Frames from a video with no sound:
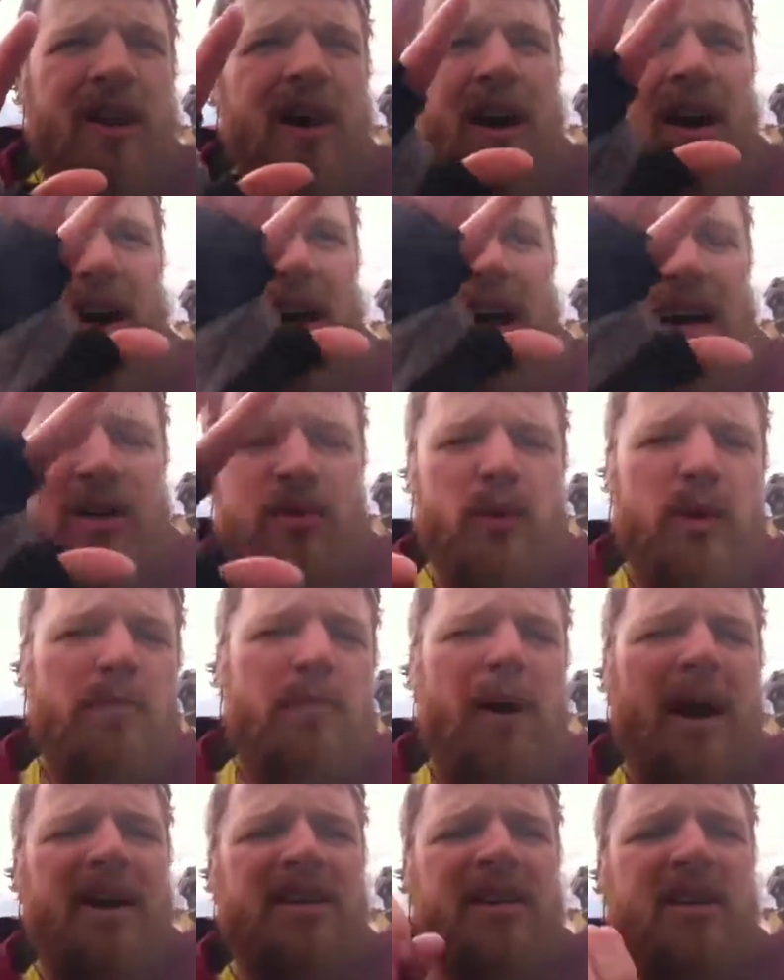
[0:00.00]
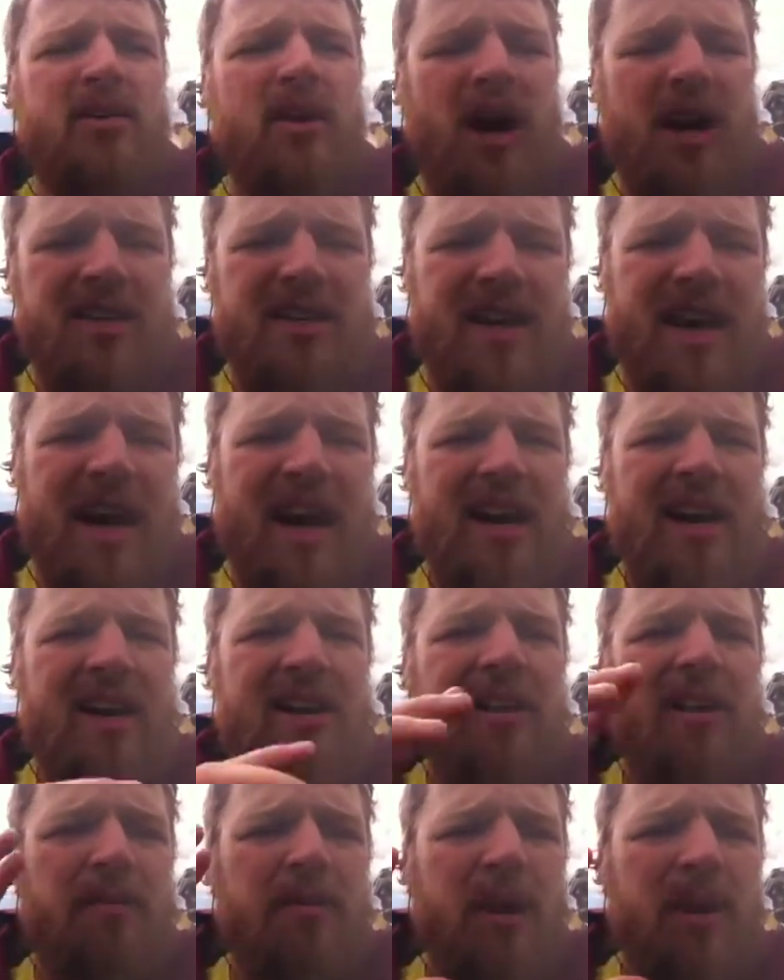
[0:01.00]
As we biked across
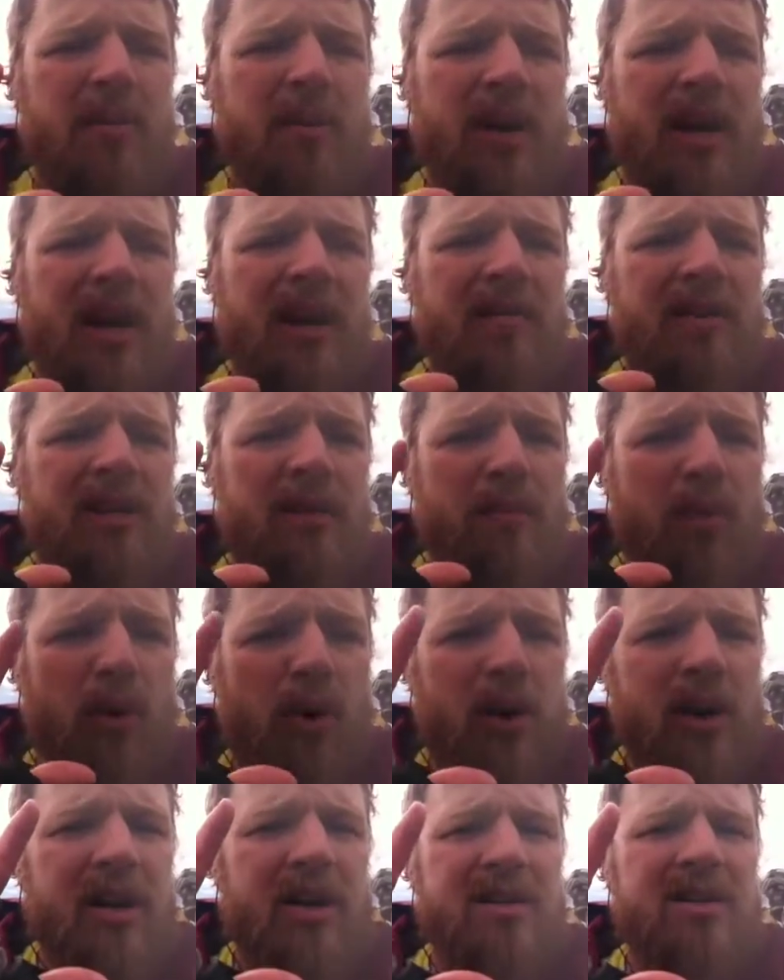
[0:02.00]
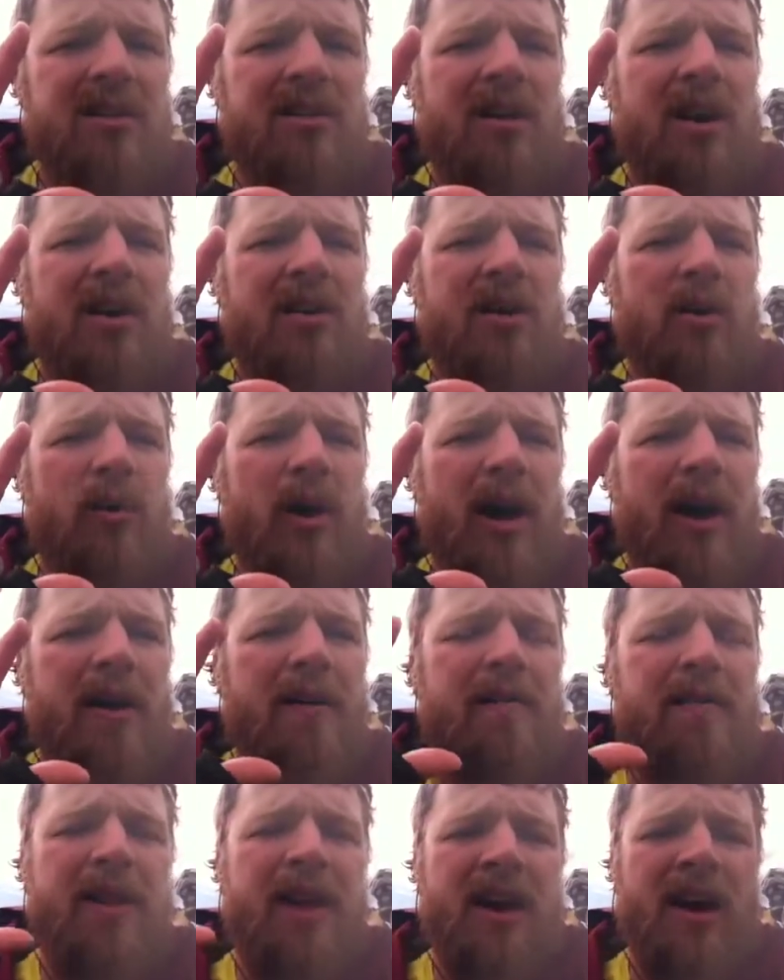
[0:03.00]
Canada, the people that have supported us along the
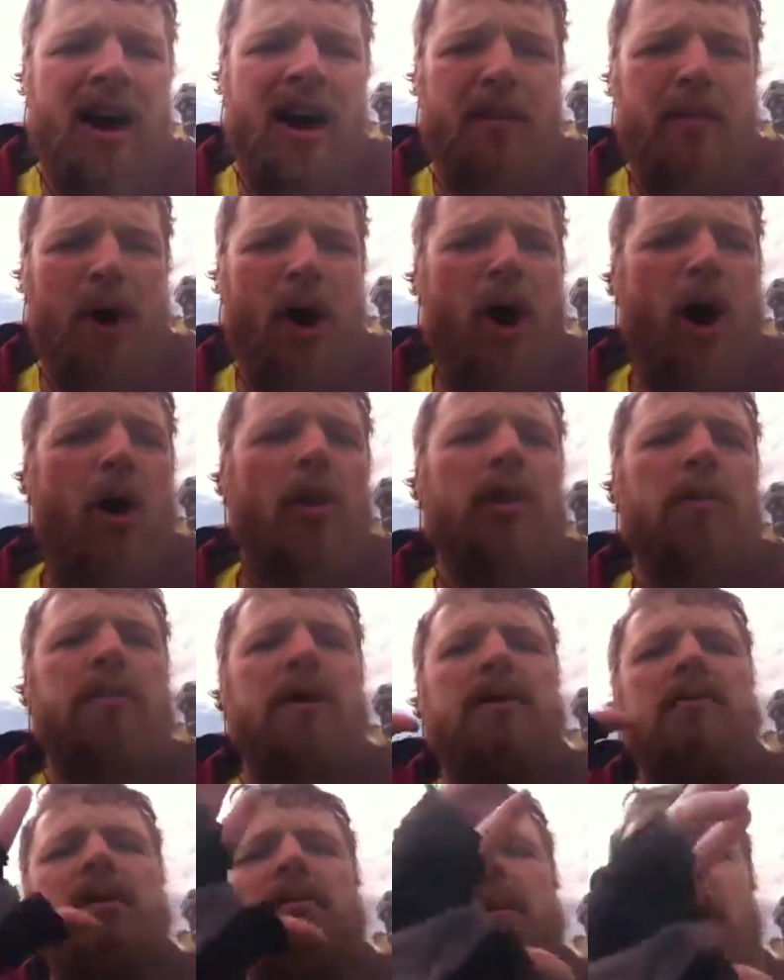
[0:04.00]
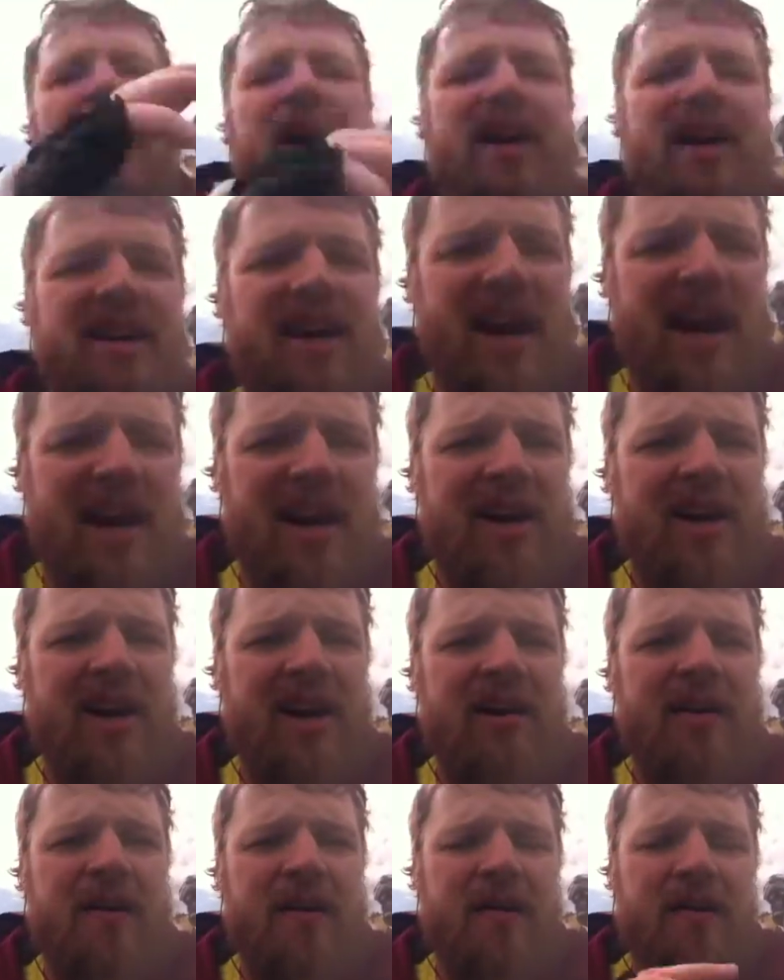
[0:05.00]
way, all the people back in
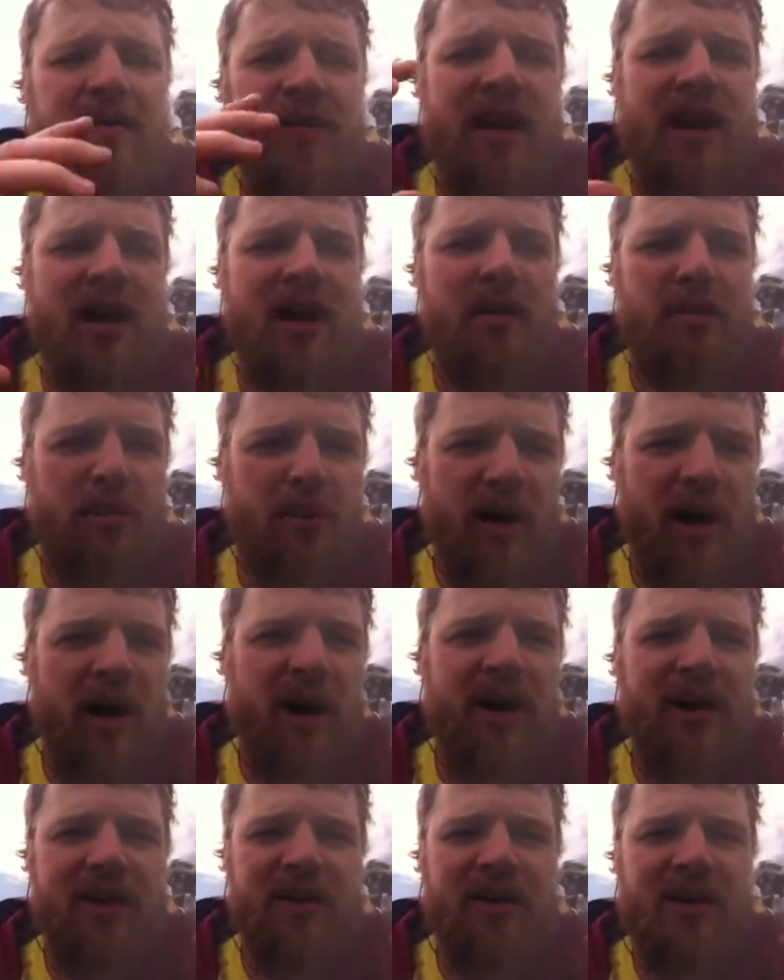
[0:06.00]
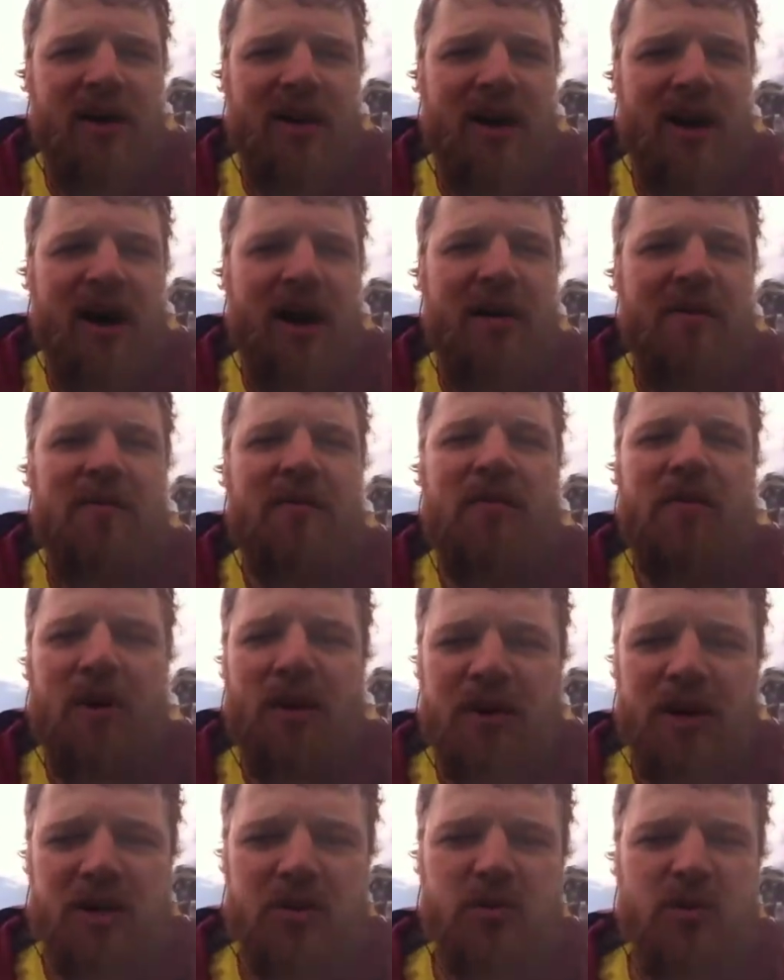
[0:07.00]
Canada that are praying
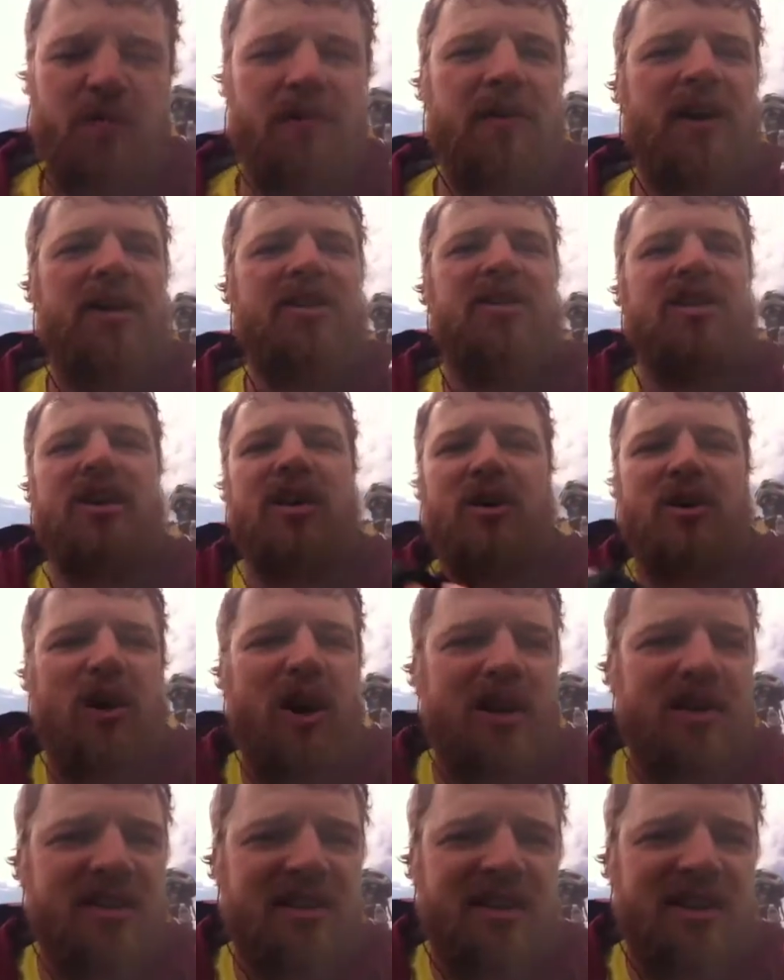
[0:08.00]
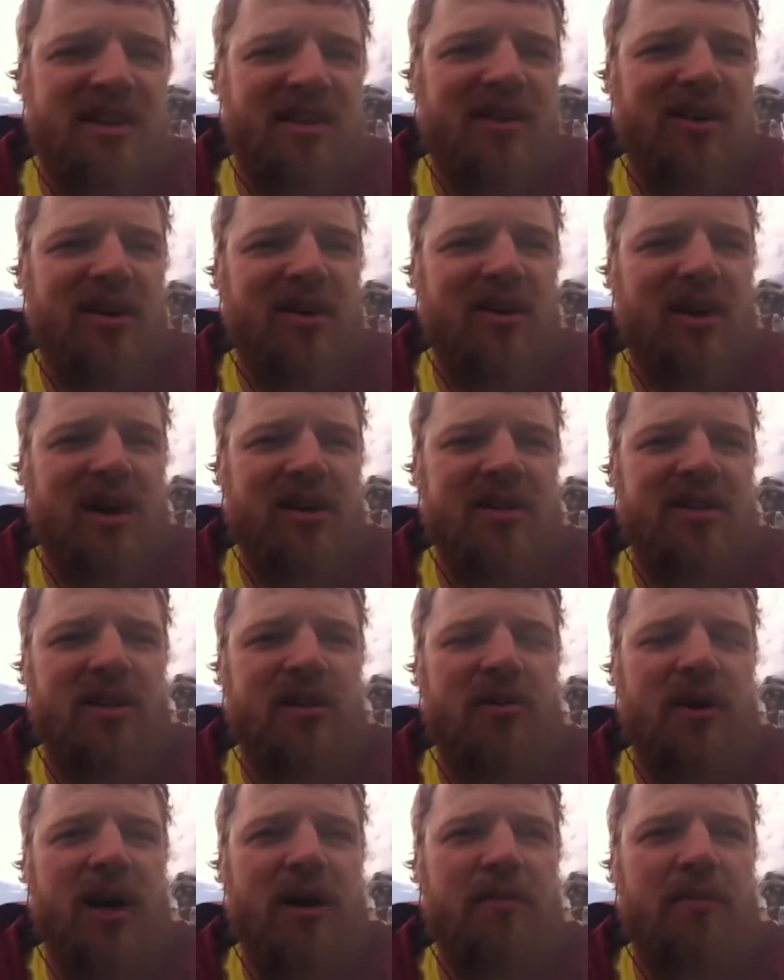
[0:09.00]
for these Rufiji across
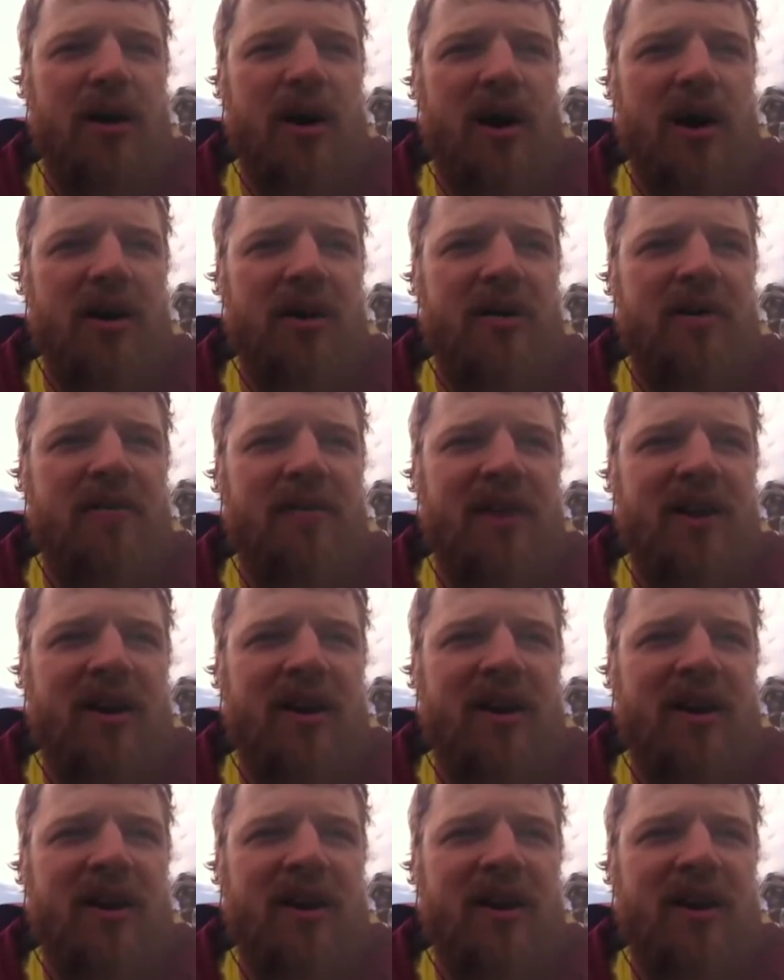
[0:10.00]
the Great Pond.